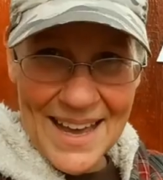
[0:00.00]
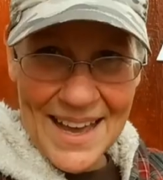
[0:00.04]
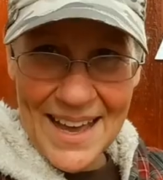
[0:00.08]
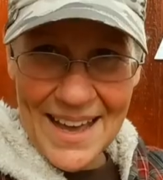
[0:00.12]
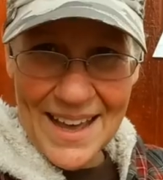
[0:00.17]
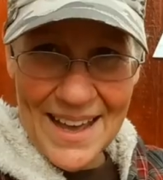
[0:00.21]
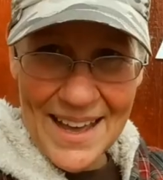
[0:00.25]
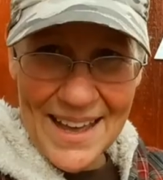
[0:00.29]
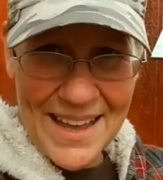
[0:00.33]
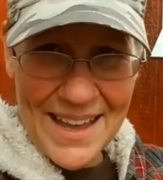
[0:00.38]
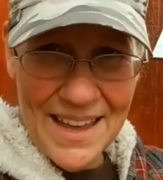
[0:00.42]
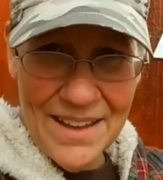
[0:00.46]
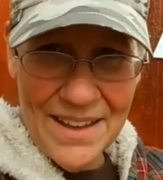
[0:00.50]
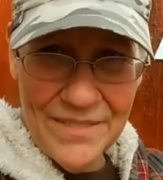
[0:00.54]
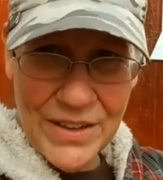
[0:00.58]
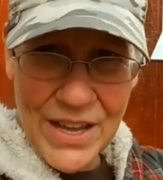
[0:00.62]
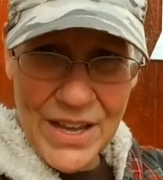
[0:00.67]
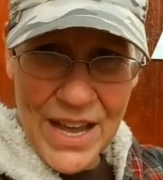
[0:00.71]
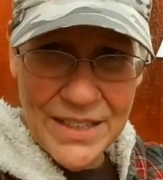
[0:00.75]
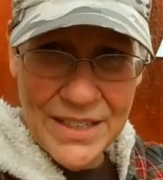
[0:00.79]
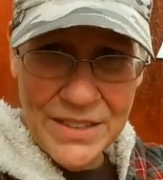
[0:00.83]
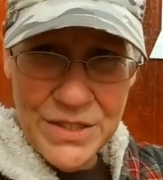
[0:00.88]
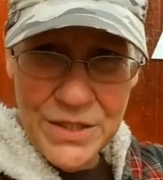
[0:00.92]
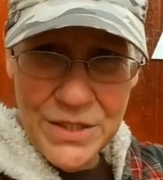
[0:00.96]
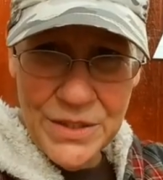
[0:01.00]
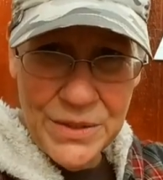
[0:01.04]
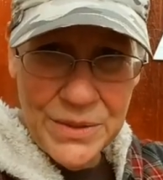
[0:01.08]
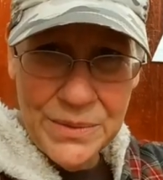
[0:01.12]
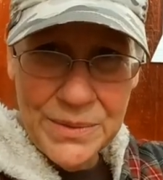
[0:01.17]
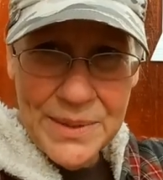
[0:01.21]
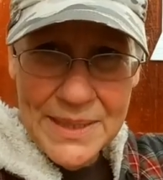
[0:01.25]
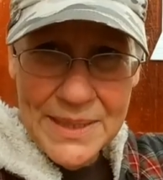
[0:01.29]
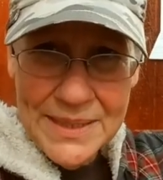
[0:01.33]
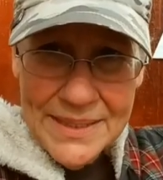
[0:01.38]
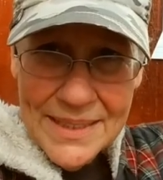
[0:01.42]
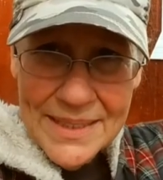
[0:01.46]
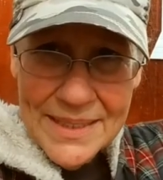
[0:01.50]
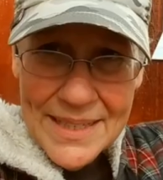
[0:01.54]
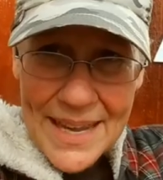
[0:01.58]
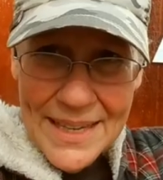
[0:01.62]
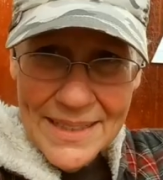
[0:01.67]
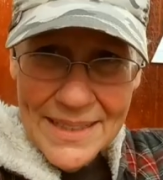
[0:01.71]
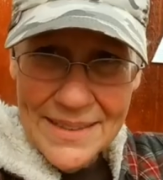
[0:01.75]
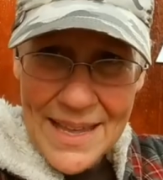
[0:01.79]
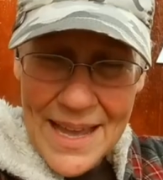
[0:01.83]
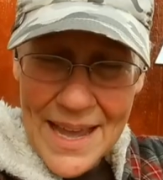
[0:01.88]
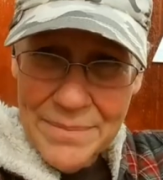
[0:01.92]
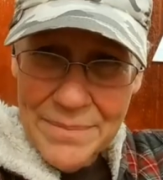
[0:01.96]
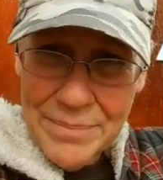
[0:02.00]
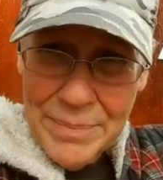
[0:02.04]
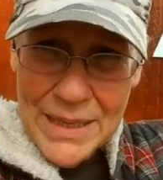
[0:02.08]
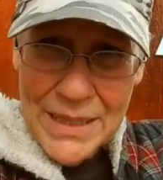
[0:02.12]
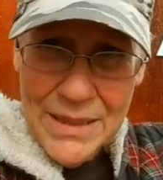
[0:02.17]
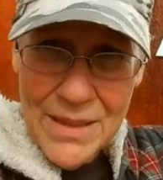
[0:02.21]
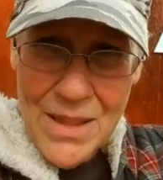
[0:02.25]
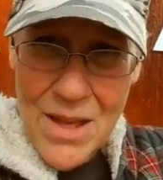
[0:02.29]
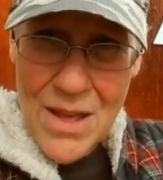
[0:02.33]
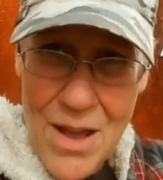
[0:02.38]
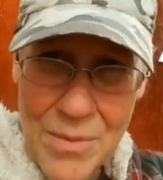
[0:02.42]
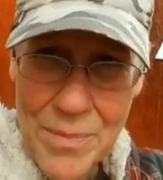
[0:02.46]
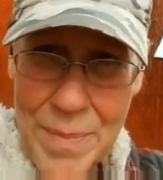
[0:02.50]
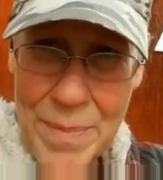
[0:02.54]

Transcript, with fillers: I have got to disconnect that big long